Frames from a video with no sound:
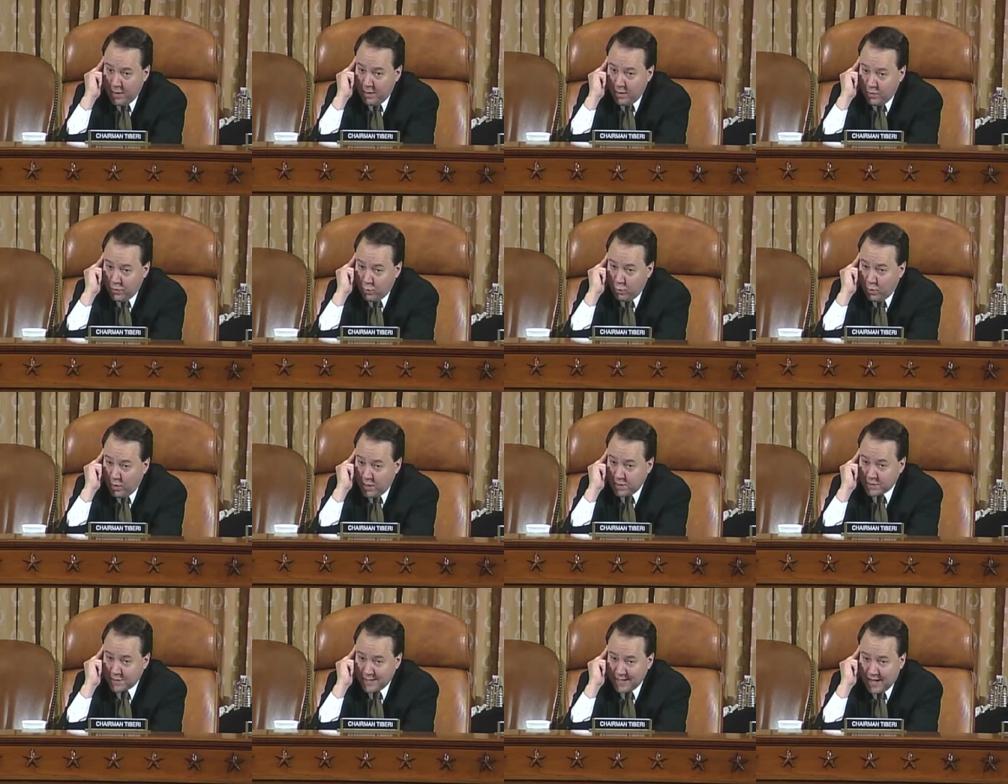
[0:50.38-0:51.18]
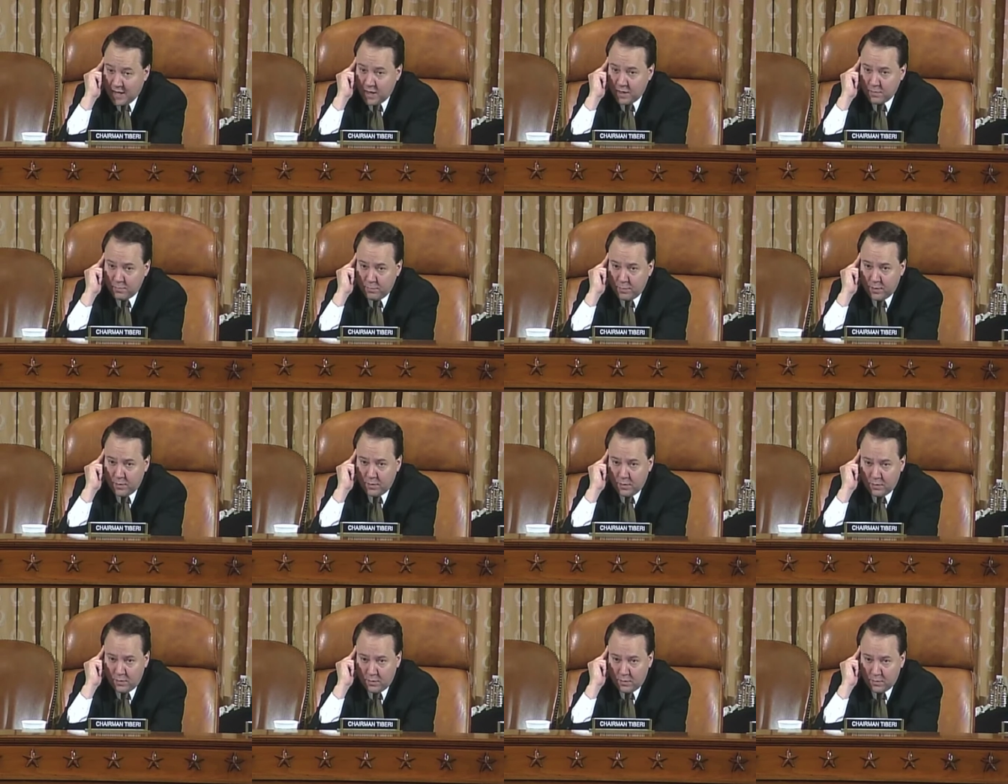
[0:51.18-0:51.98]
may otherwise not
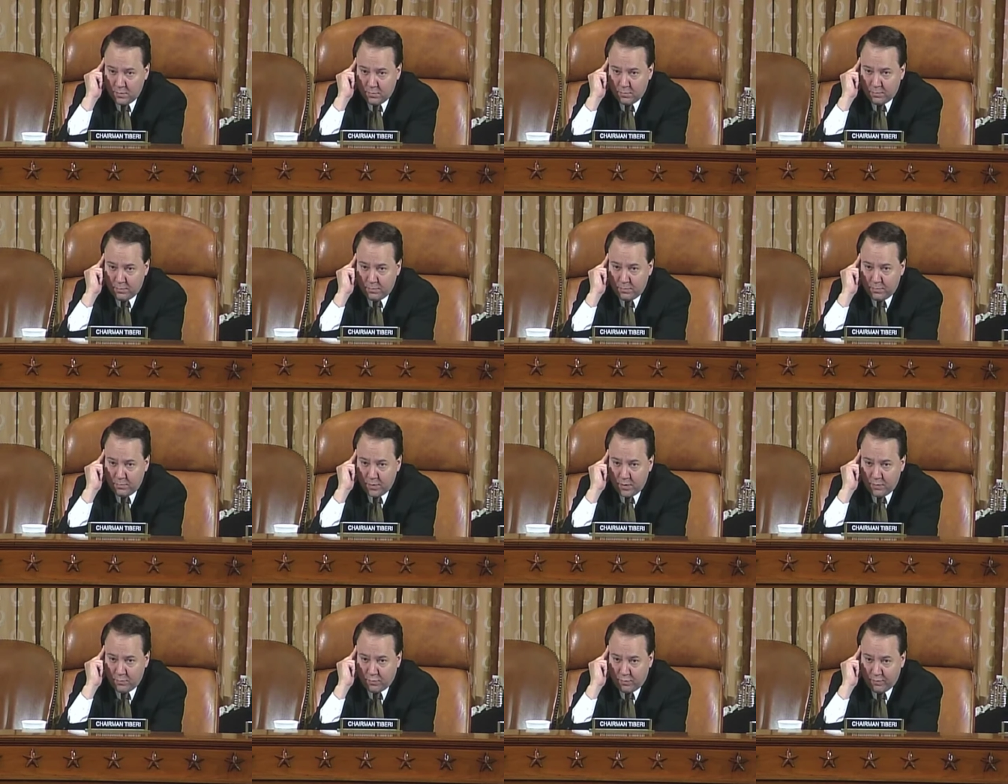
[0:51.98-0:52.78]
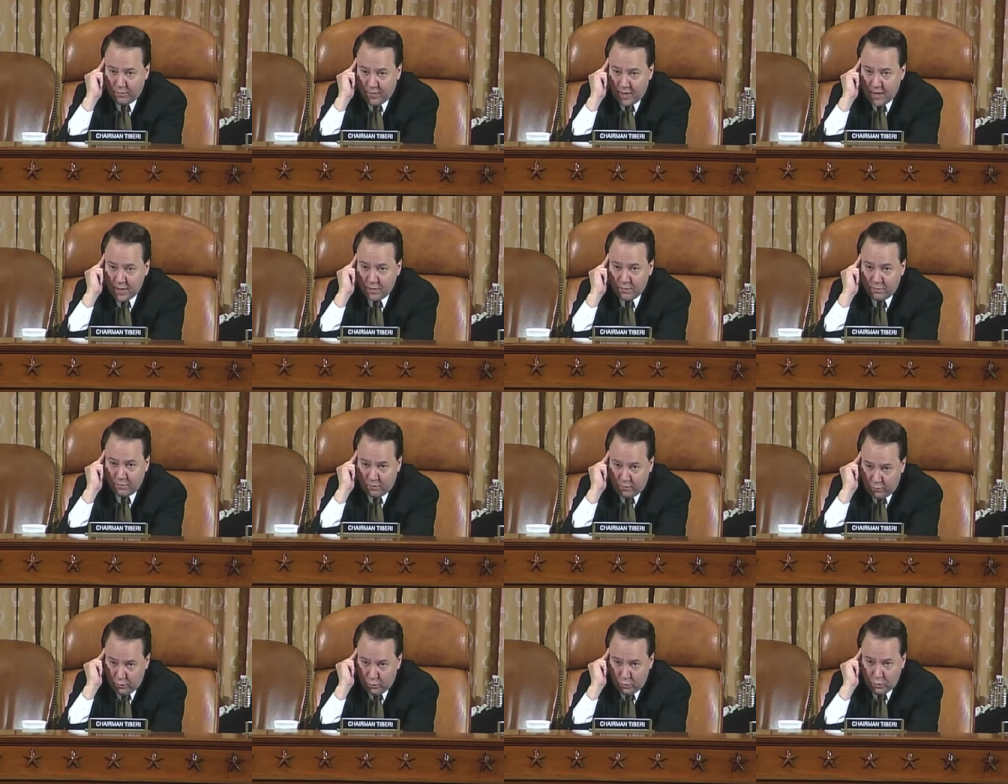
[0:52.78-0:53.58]
be, be provided
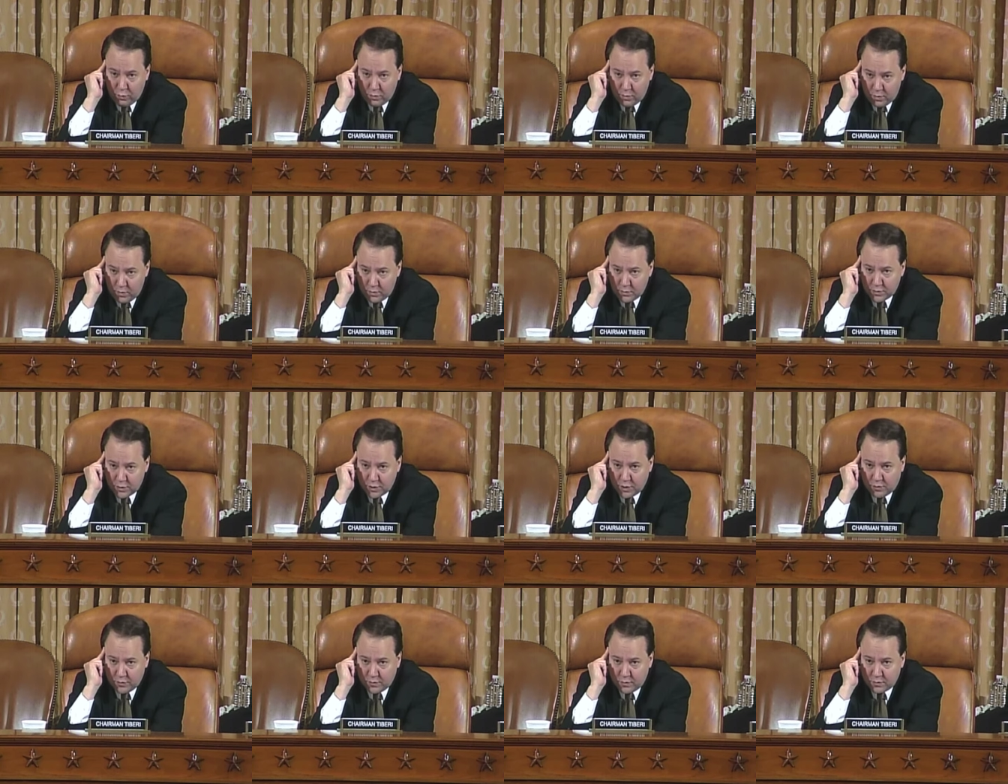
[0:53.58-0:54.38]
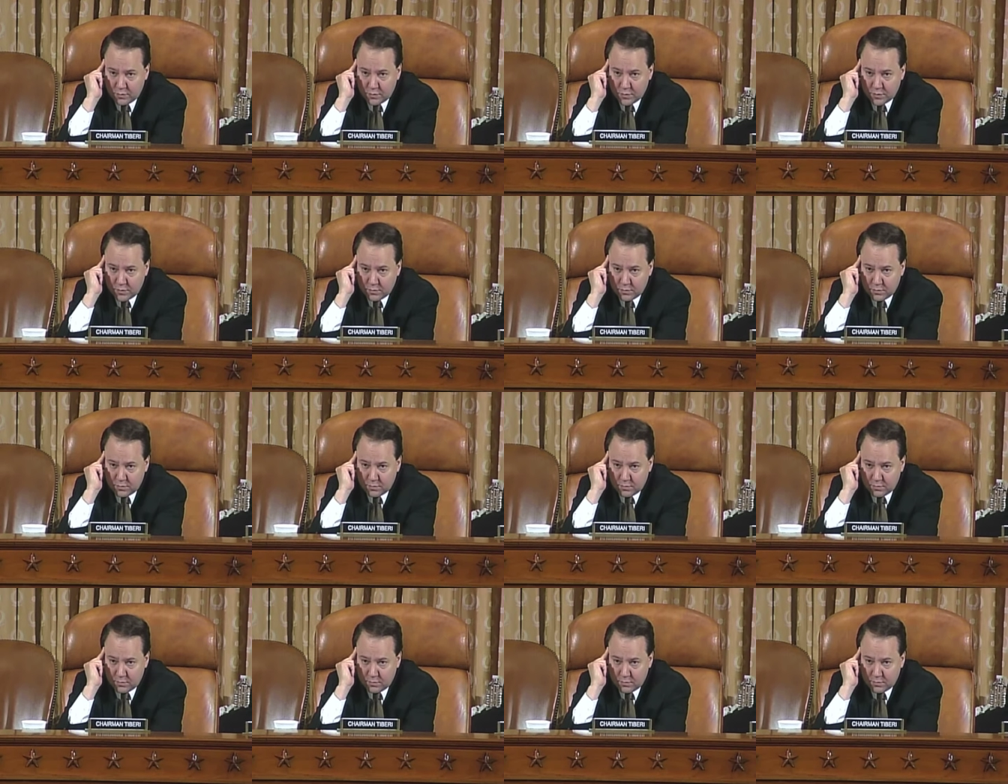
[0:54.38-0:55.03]
to shelters?